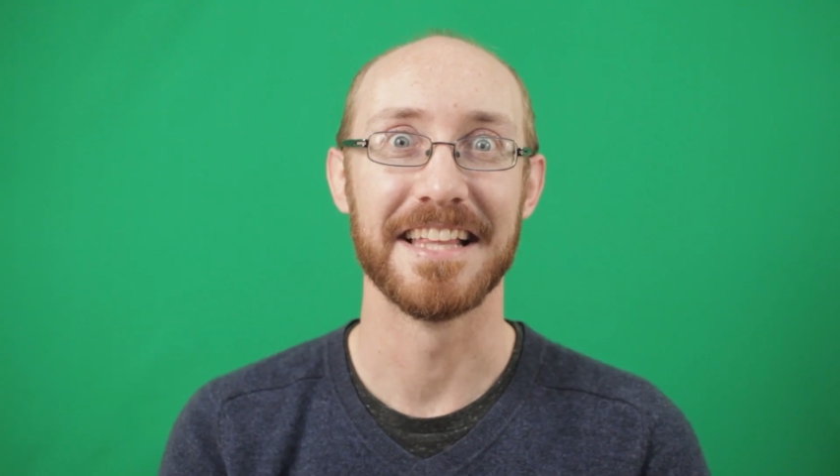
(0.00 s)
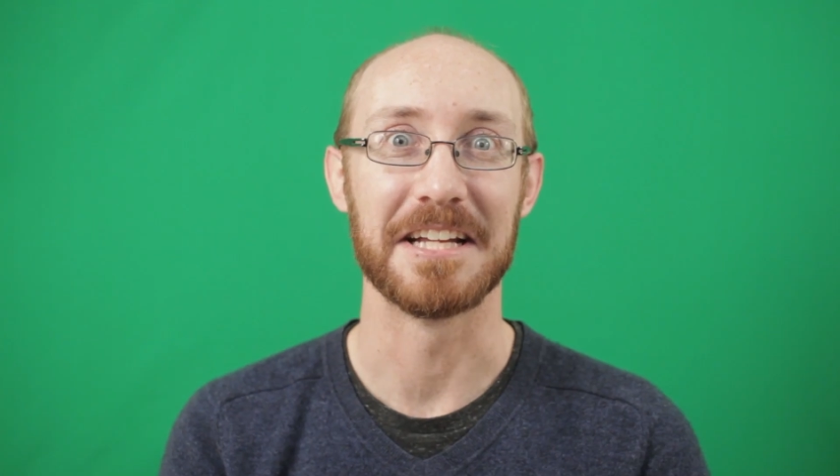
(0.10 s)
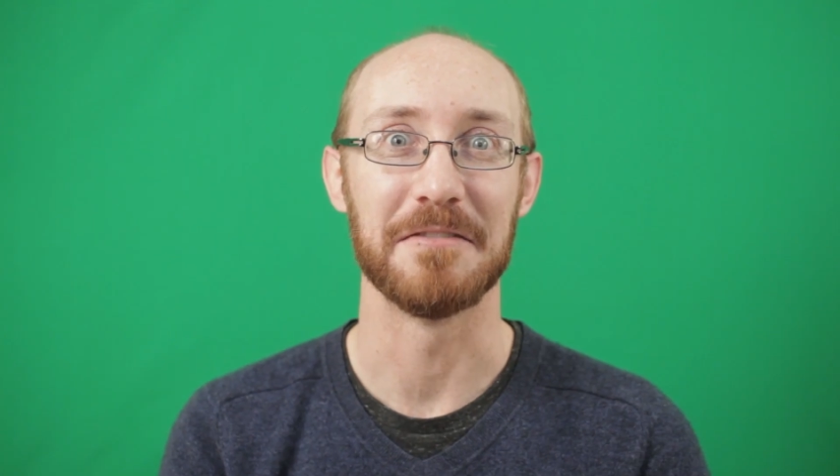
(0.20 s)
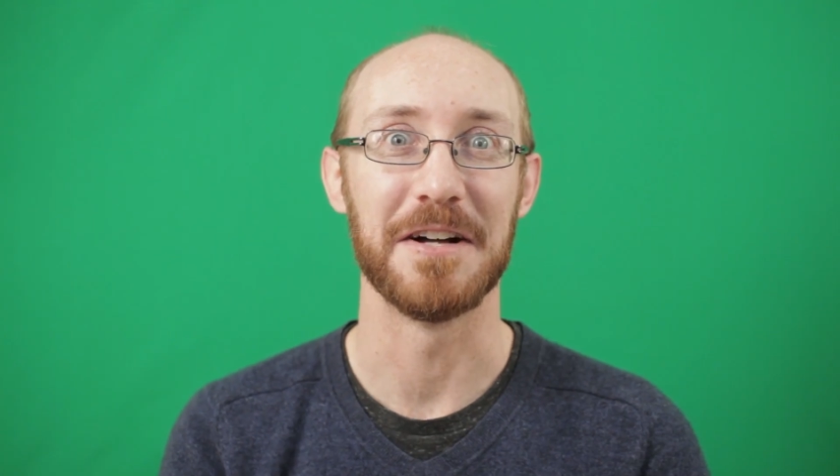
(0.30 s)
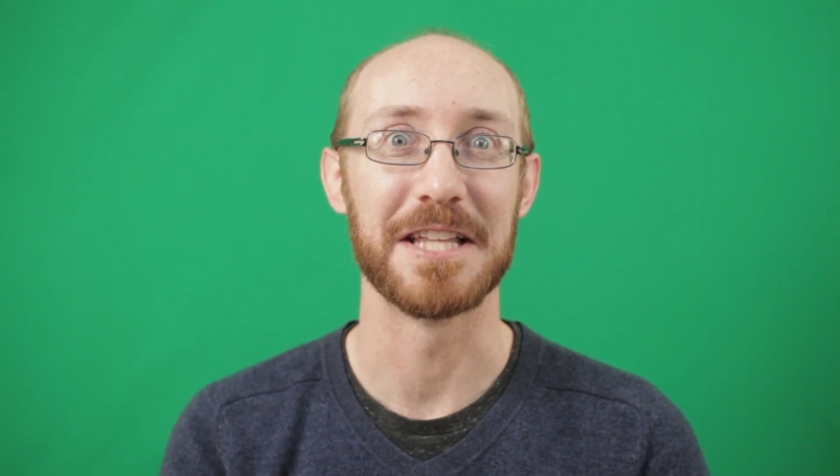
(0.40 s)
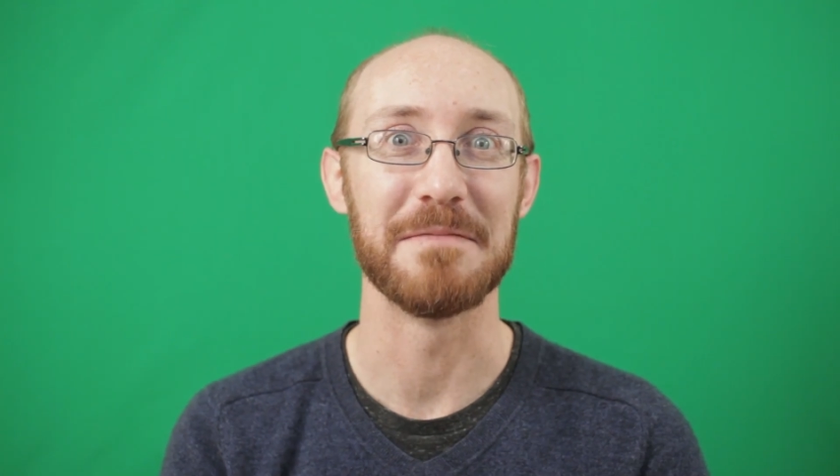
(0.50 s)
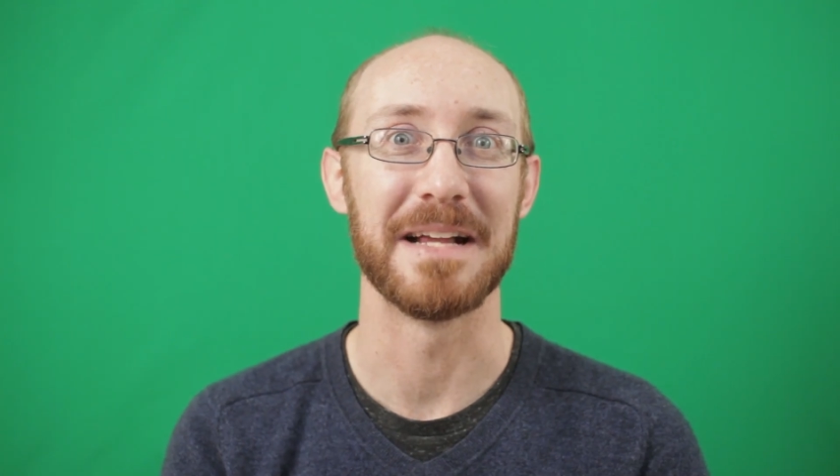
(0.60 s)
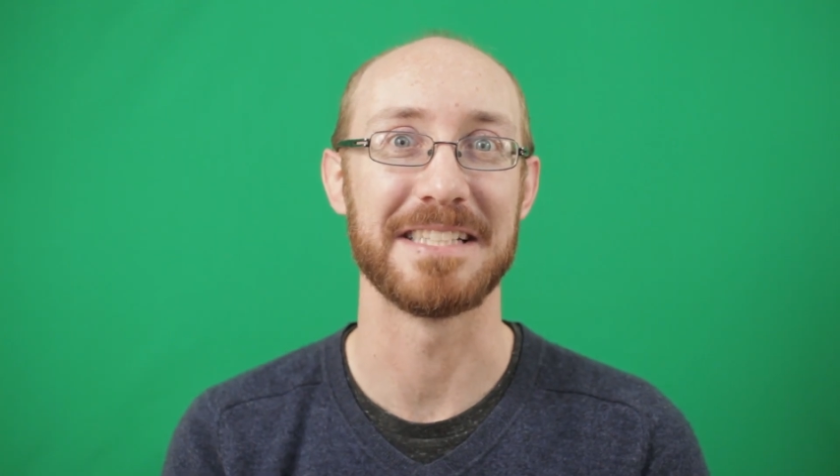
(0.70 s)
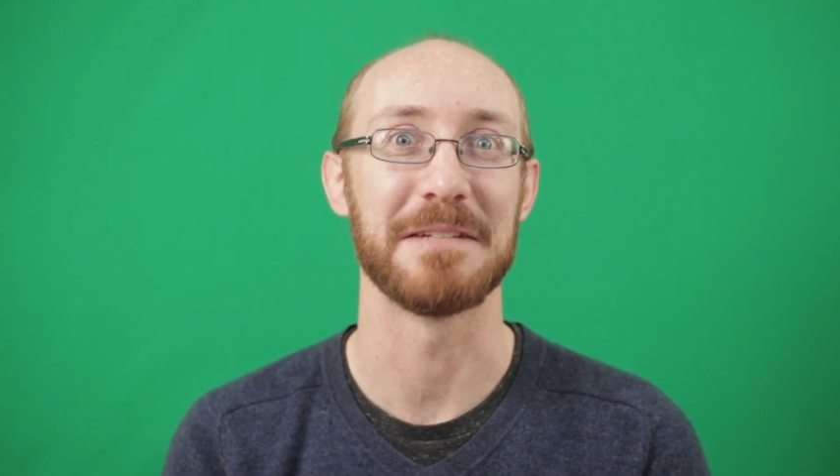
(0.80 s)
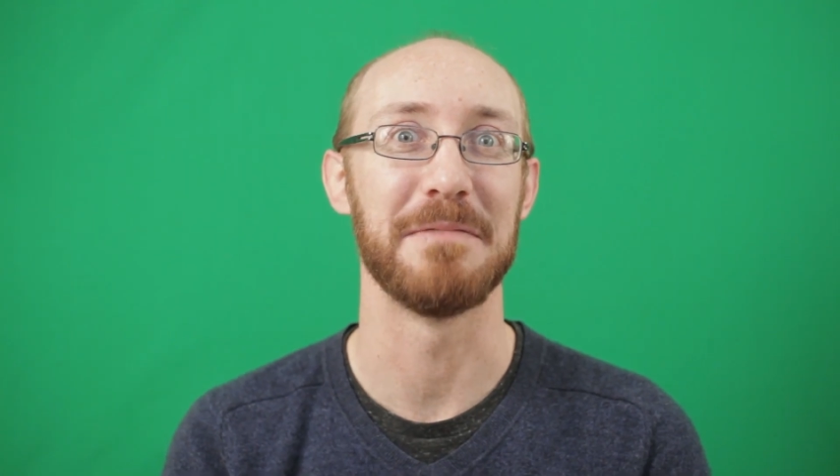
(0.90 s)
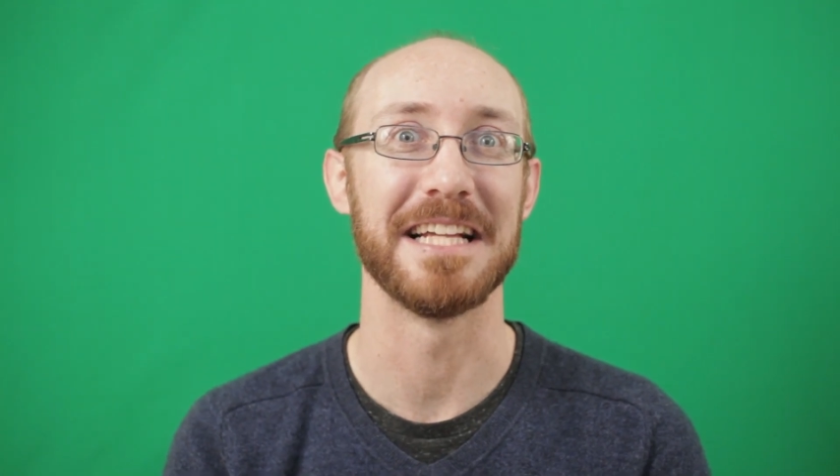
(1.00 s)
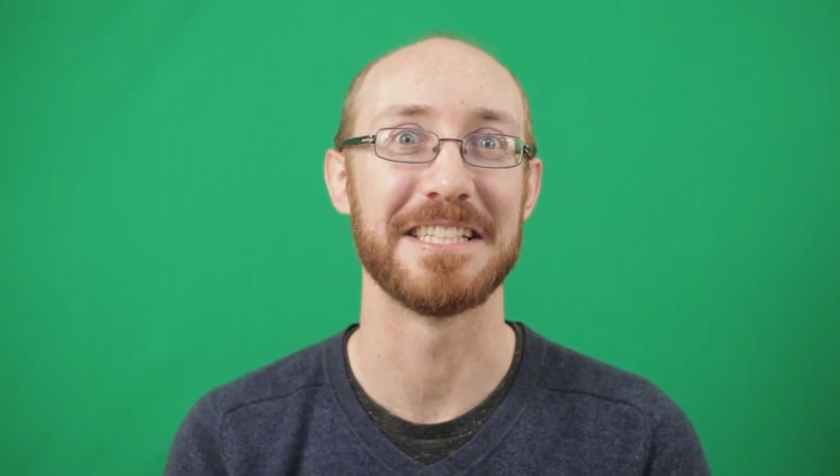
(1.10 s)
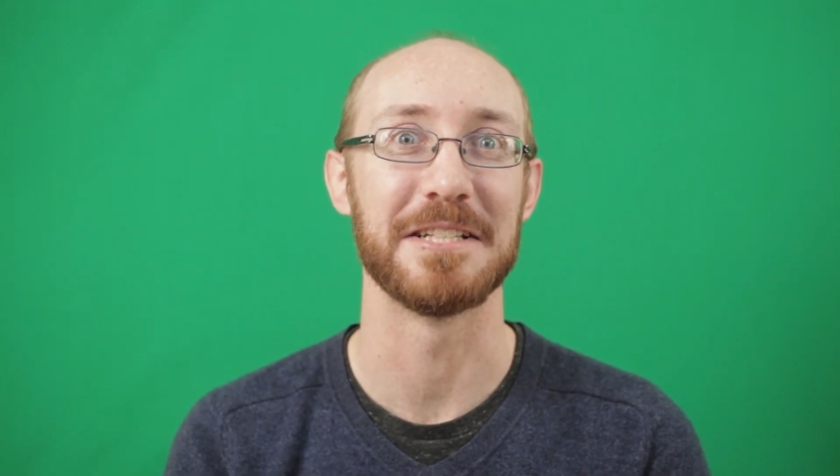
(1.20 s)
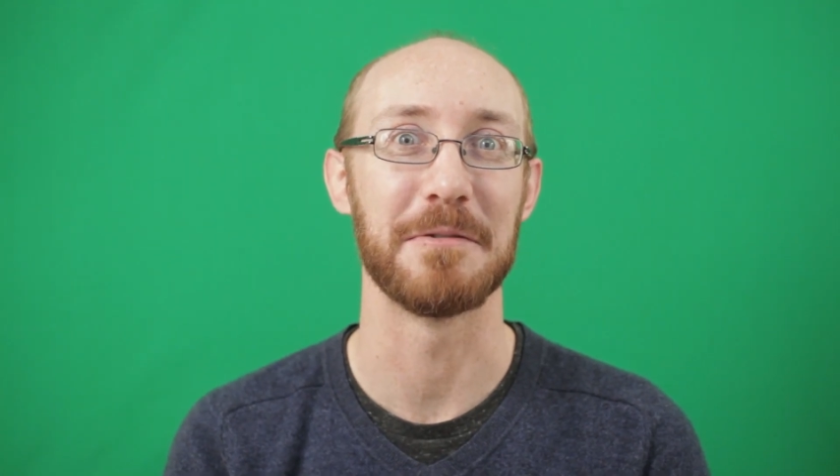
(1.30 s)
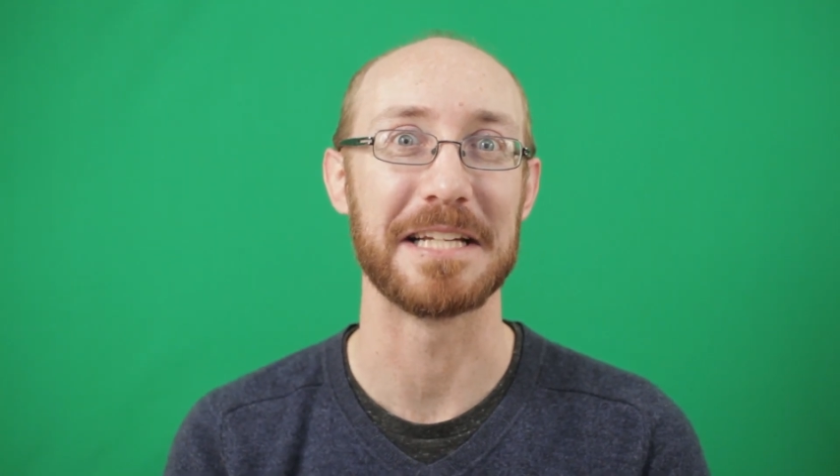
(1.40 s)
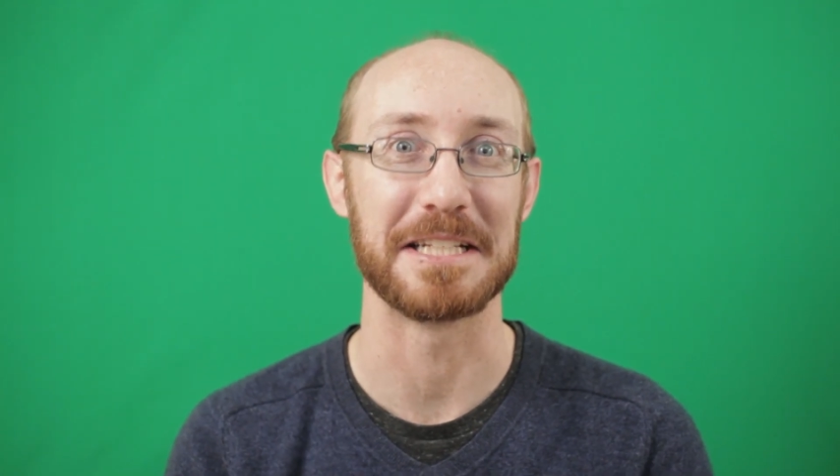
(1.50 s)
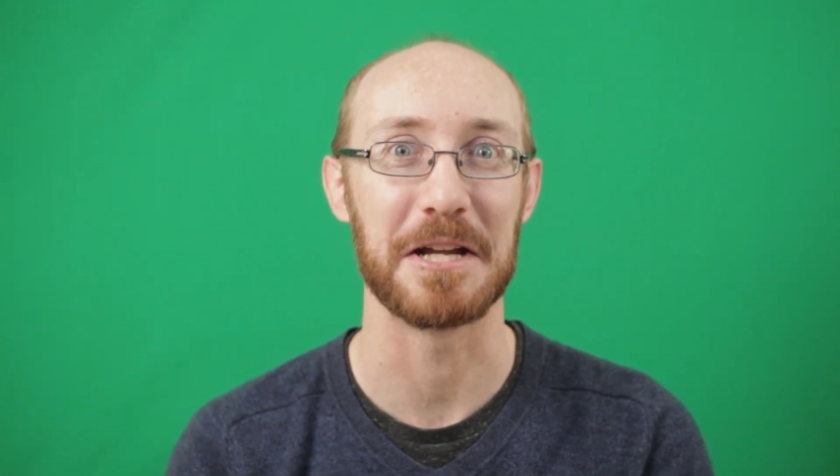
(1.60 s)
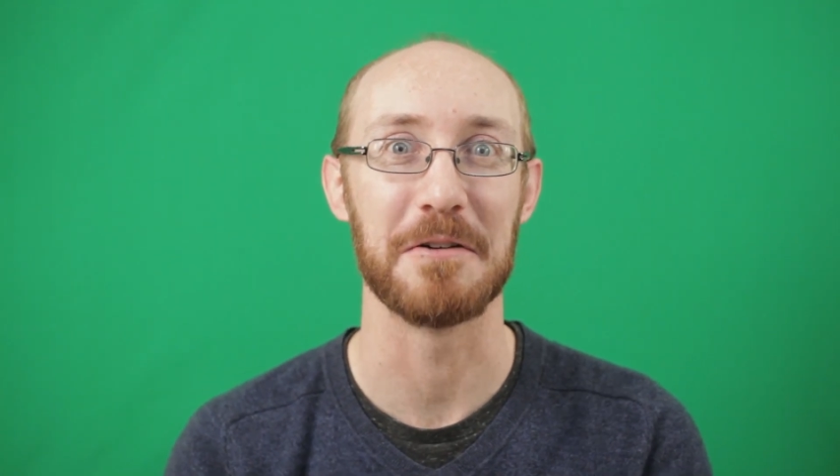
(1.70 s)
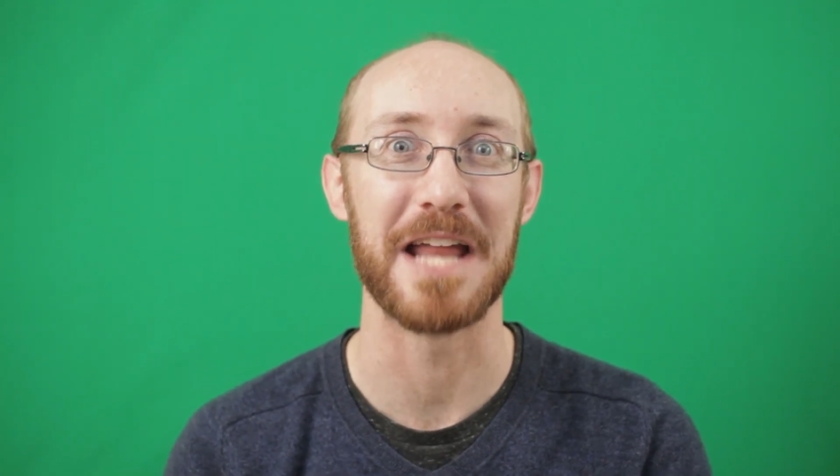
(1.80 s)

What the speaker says: Think of all the amazing places we could go